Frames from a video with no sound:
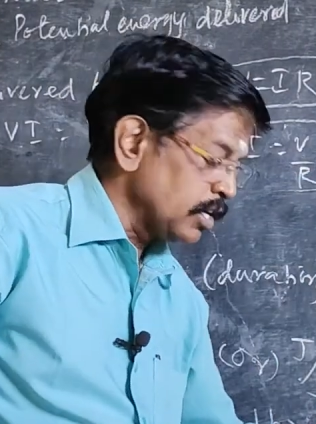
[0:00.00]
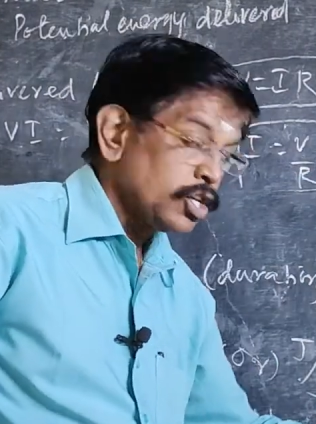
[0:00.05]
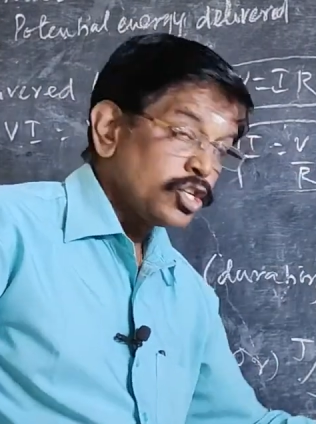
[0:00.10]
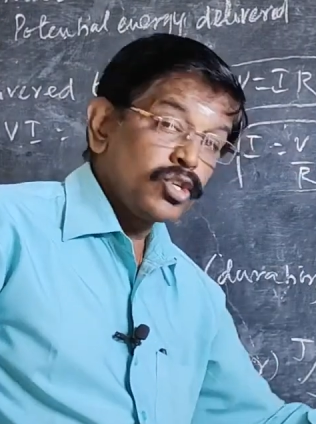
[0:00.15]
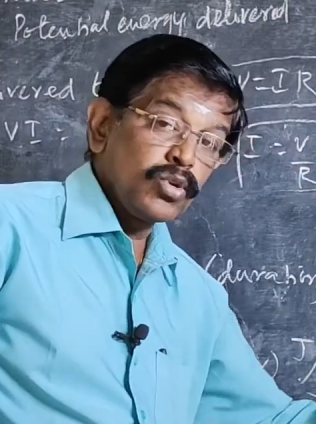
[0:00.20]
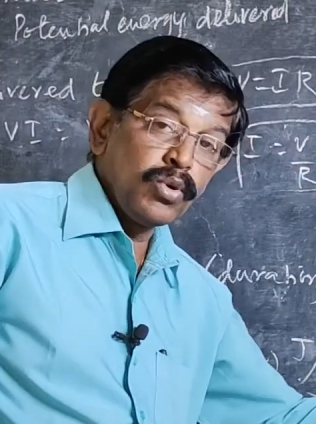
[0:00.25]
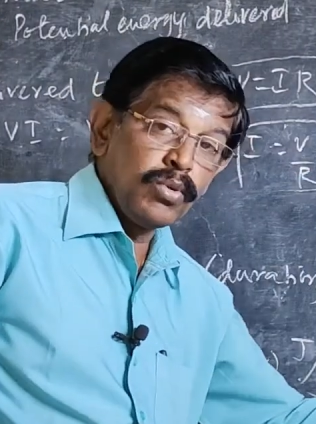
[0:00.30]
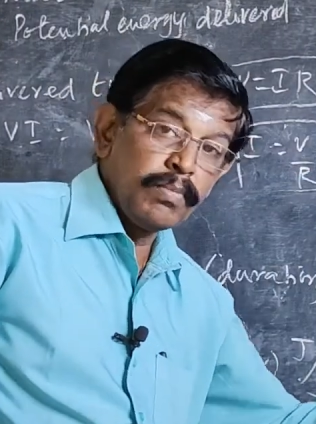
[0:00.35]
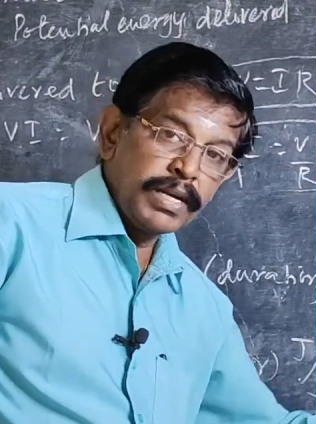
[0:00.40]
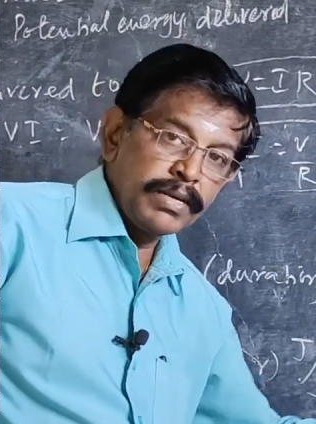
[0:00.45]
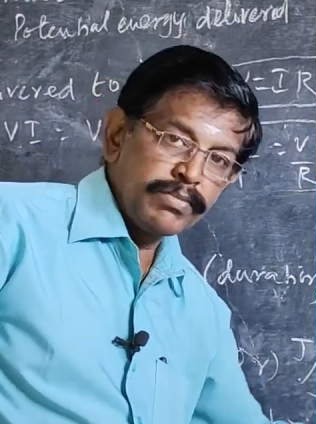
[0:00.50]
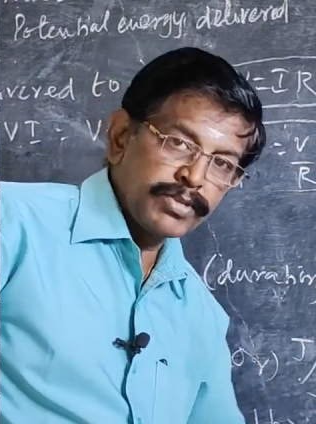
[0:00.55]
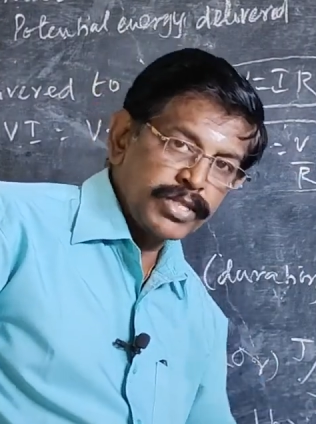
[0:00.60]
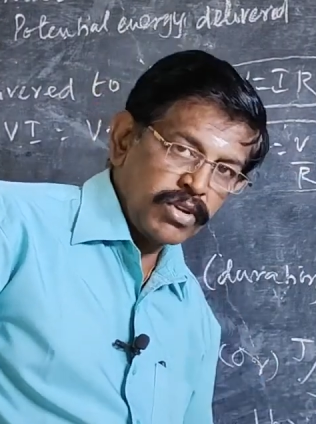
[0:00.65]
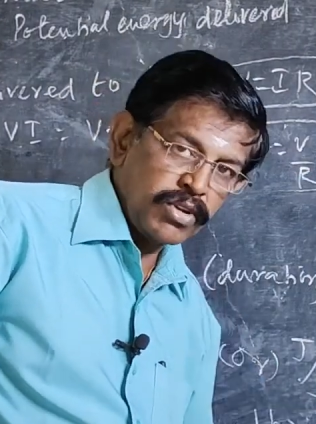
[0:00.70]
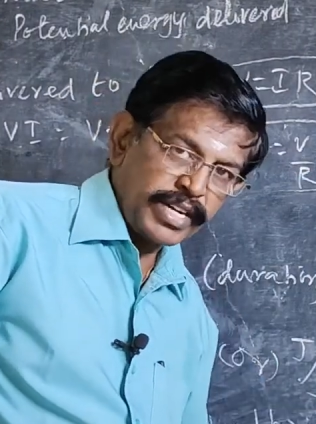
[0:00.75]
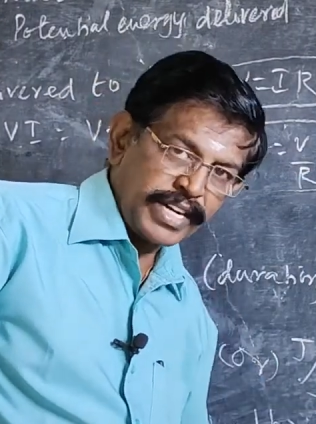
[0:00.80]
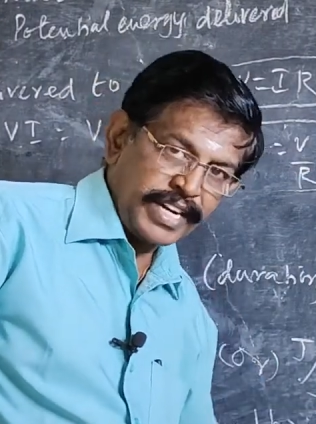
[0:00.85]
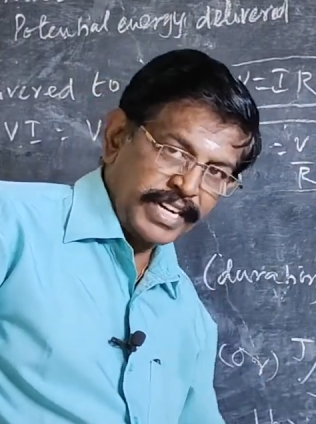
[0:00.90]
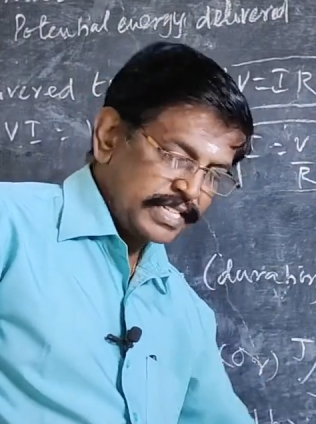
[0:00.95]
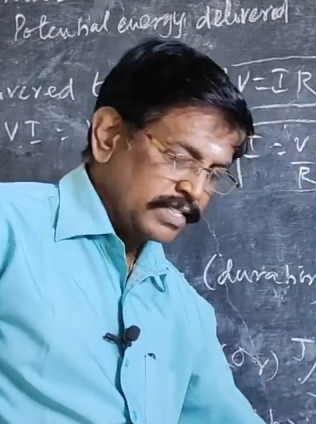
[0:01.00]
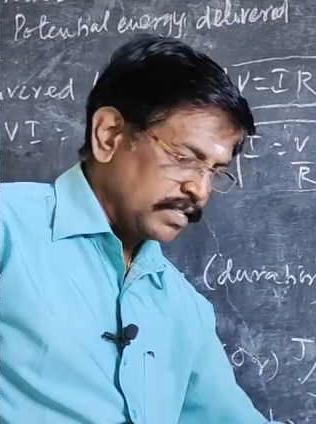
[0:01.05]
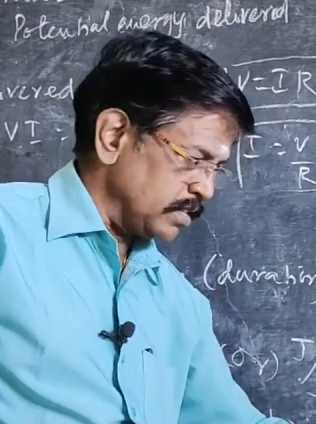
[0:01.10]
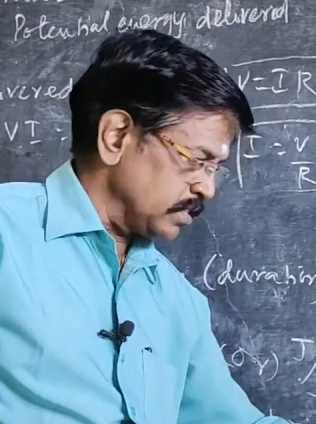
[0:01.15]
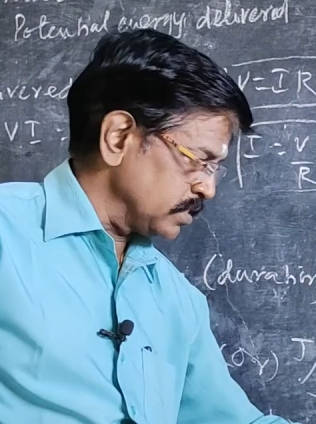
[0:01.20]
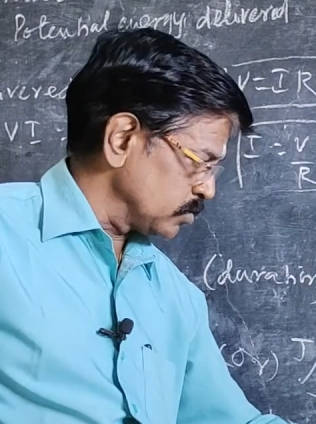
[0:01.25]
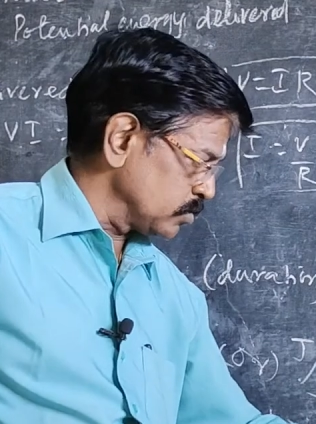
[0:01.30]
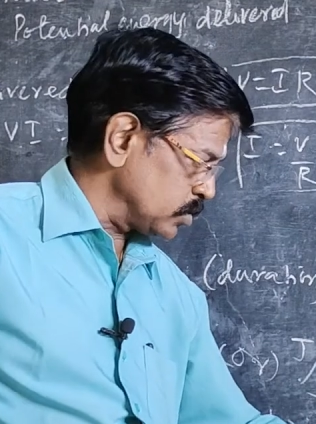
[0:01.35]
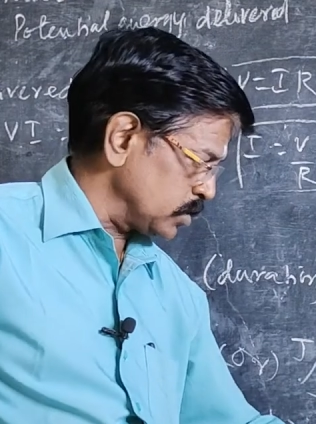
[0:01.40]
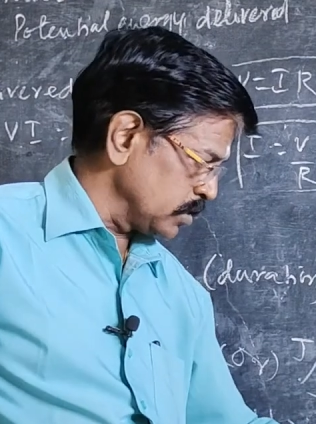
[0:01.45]
Two bulbs are connected
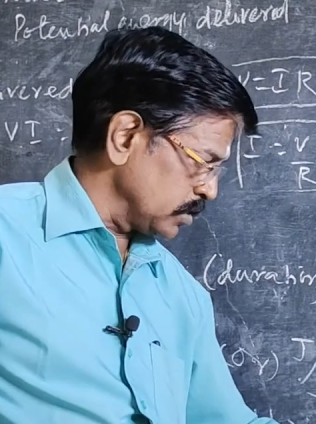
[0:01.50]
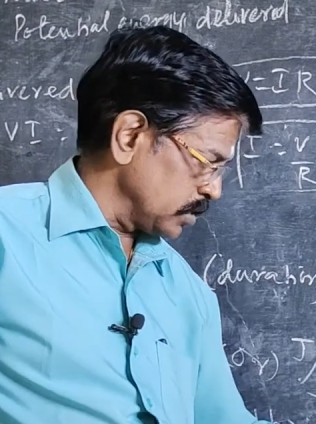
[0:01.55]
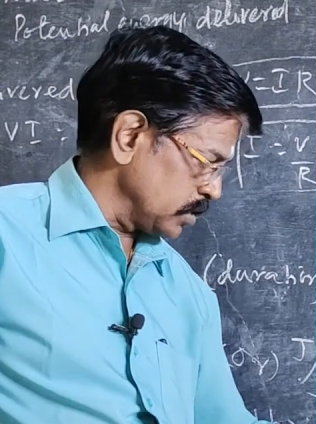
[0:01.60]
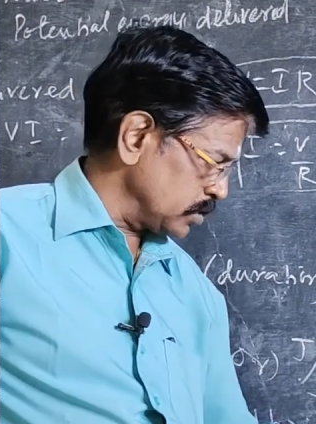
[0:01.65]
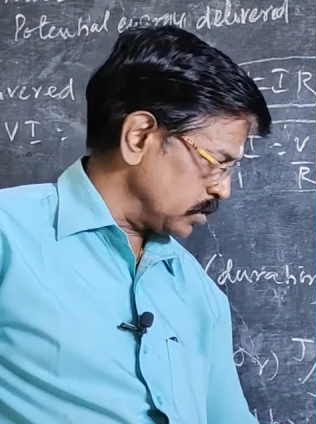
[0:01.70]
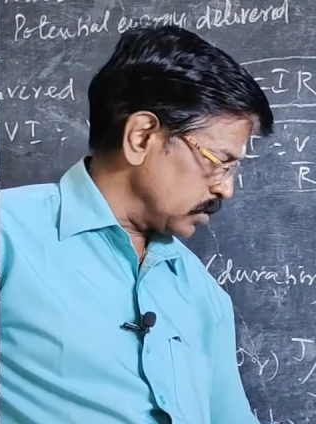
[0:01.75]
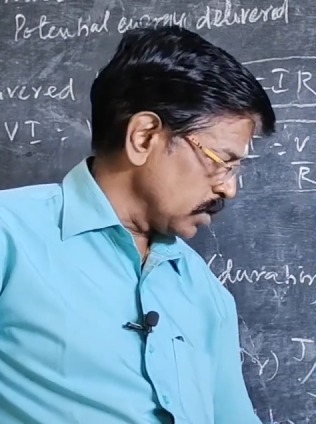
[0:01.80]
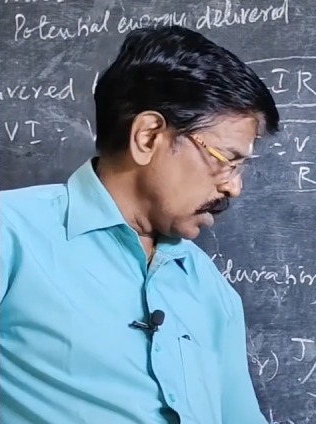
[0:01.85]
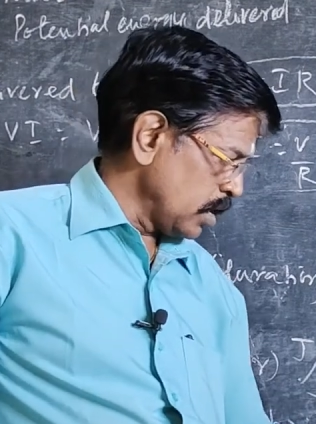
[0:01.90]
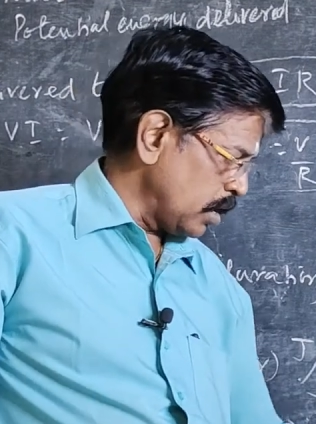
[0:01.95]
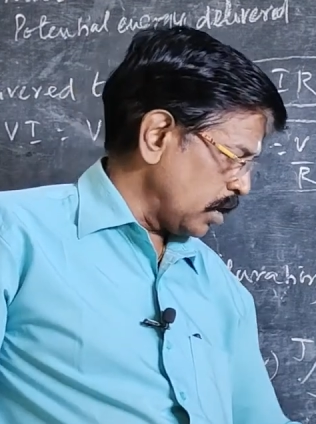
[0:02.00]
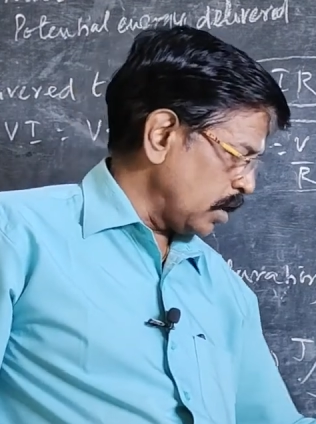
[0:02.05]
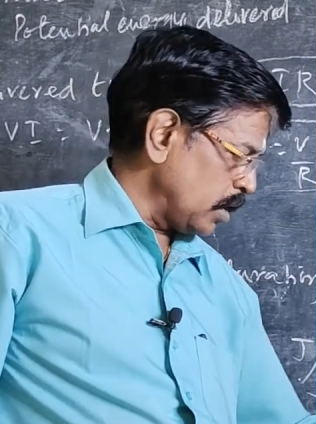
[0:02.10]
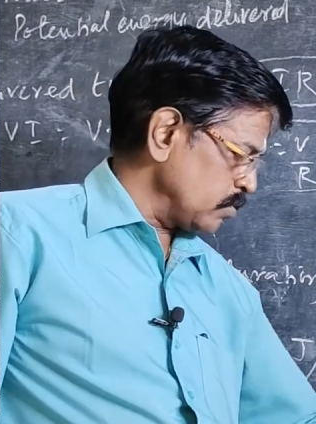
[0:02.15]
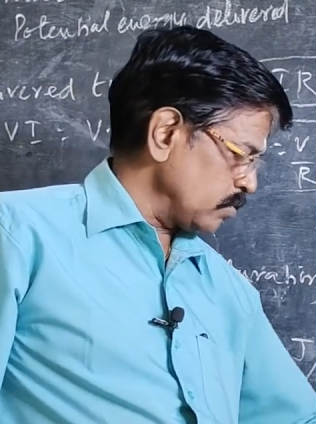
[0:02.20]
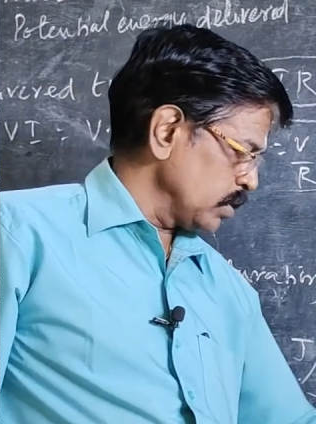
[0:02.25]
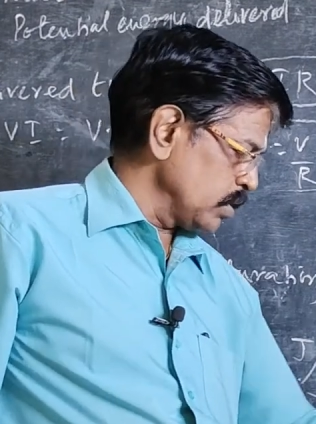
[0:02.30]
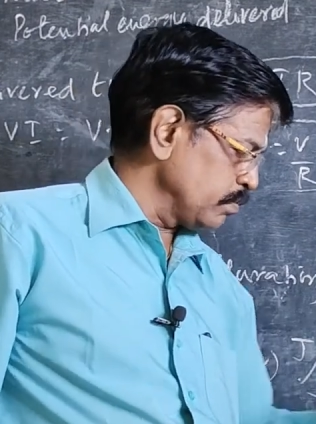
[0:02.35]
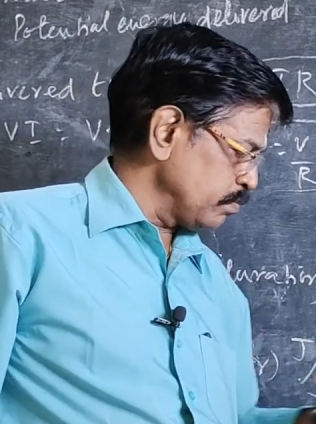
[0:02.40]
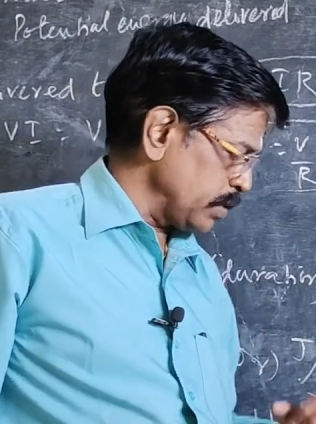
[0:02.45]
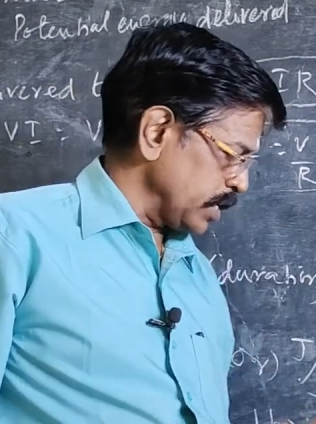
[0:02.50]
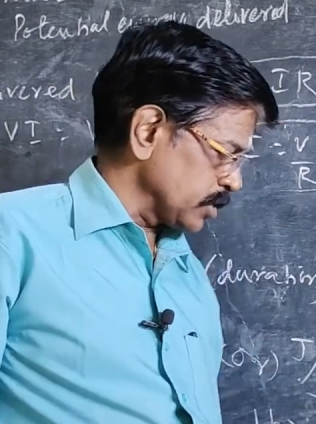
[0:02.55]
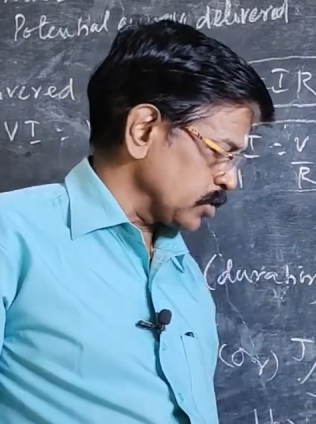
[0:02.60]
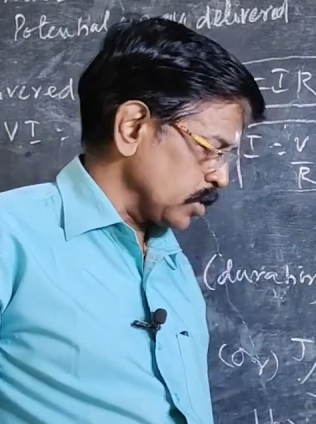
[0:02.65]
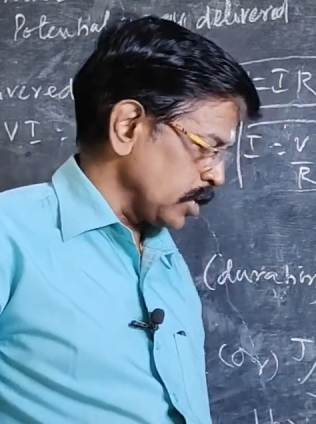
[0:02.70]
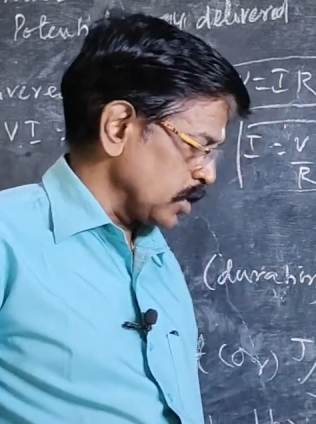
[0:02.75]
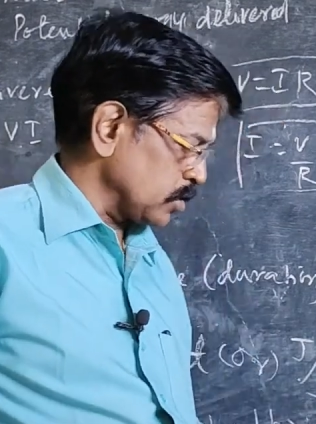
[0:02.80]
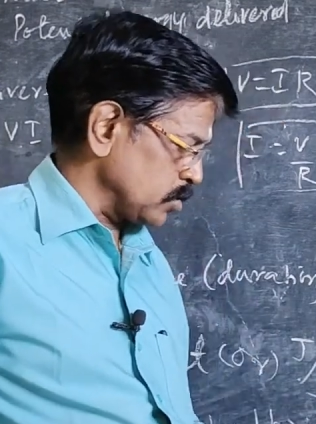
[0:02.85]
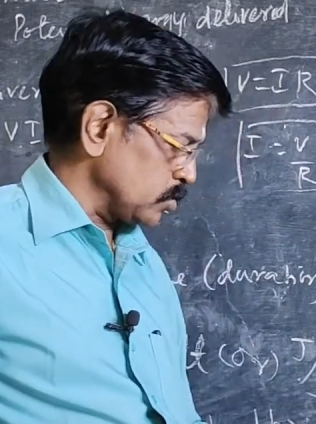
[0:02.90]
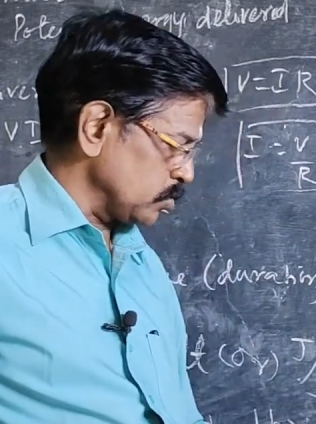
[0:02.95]
in series, R1 plus
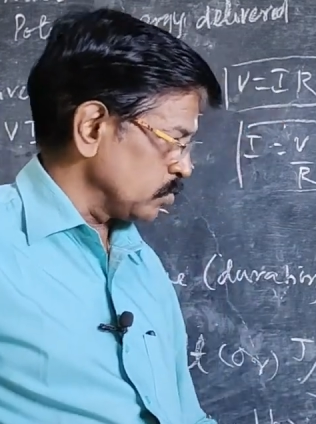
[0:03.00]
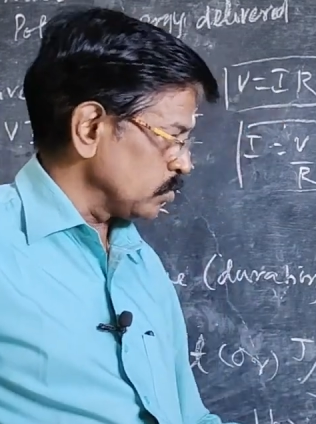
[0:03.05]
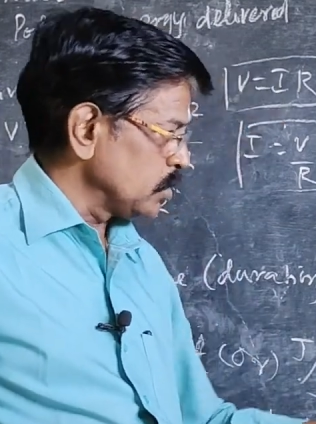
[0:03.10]
R2.